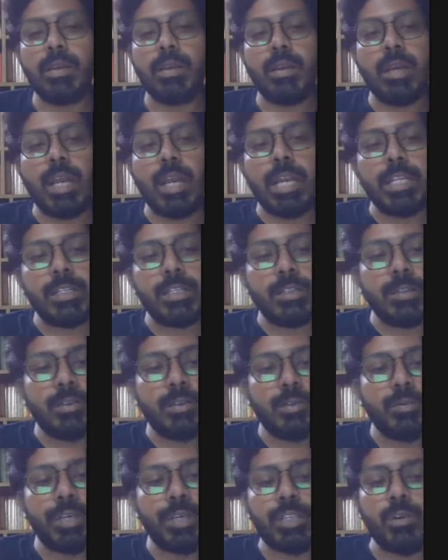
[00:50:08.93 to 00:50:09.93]
And
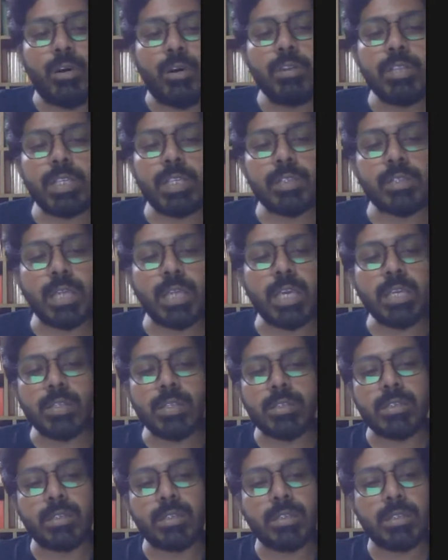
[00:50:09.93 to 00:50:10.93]
with all these
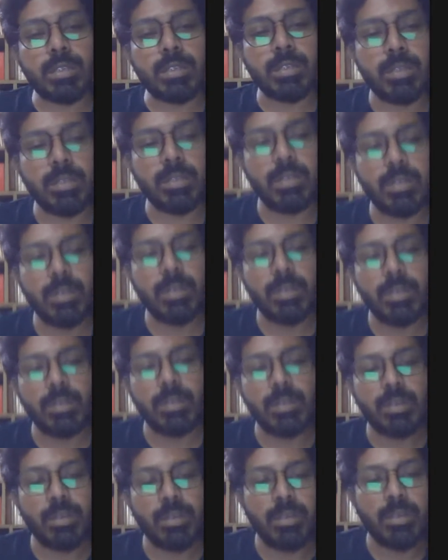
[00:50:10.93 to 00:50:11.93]
things,
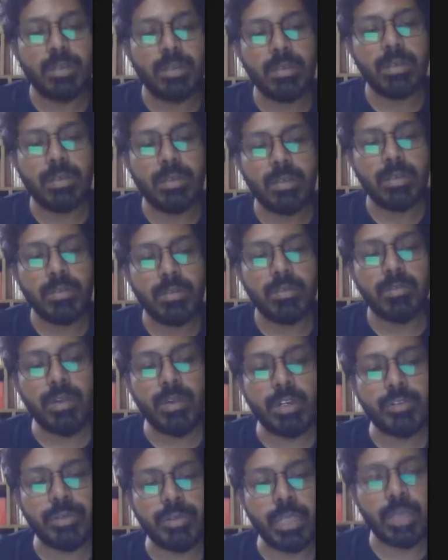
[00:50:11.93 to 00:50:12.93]

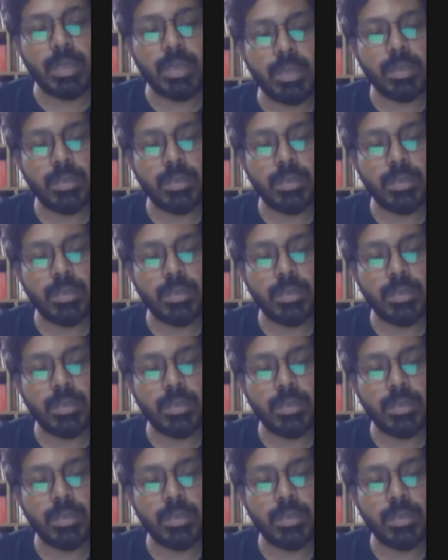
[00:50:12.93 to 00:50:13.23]
what we